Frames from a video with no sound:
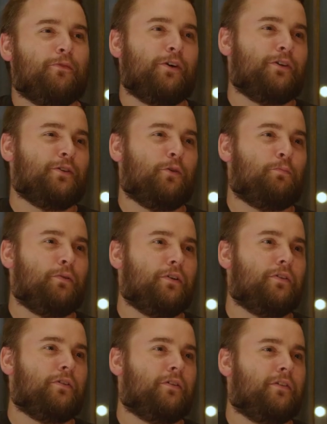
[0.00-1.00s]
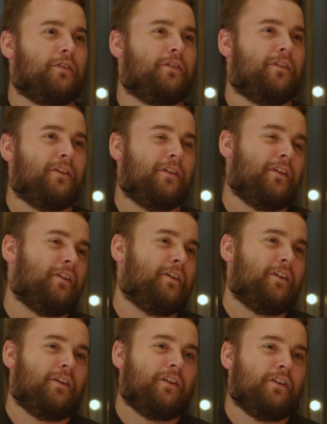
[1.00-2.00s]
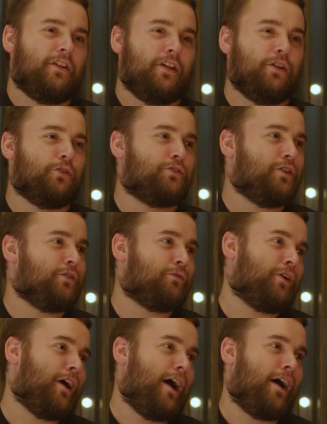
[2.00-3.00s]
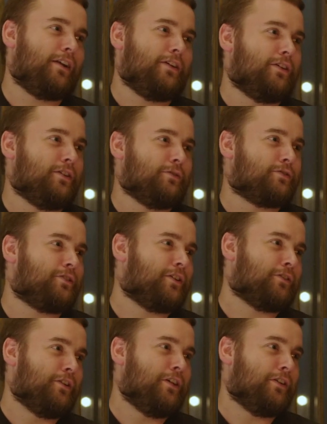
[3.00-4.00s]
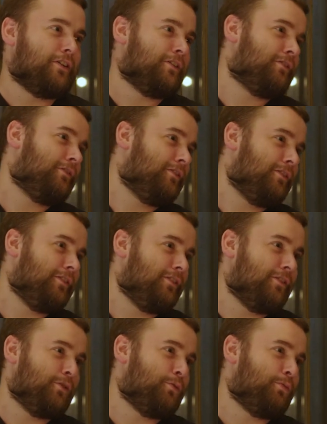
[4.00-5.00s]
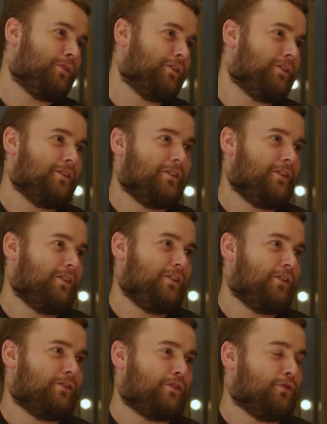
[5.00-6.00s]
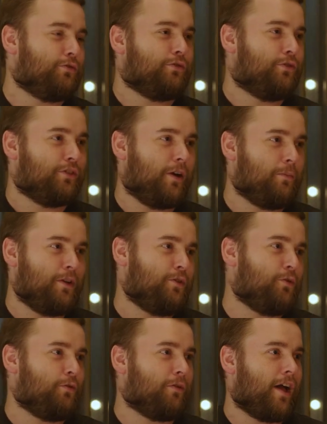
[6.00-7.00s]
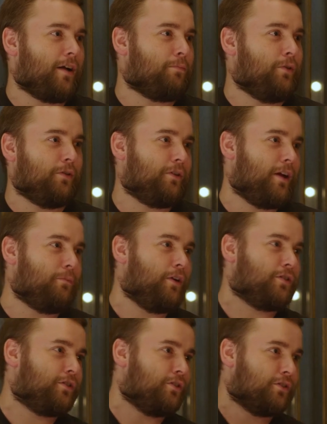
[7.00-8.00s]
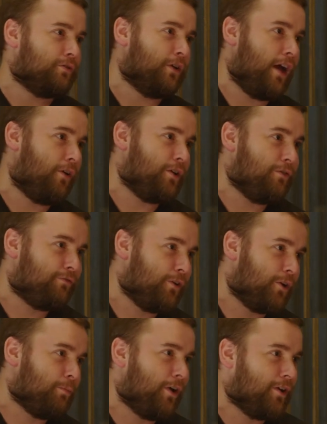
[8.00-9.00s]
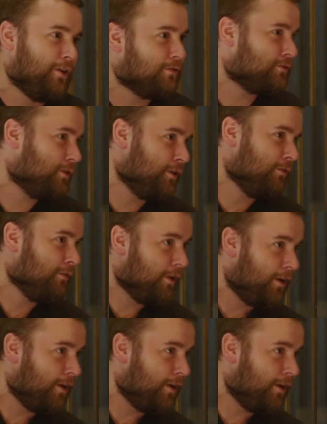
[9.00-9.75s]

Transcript: Well, Bill, he doesn't think very highly of himself neither. But does that mean you don't like Bill that much because of how he felt about himself?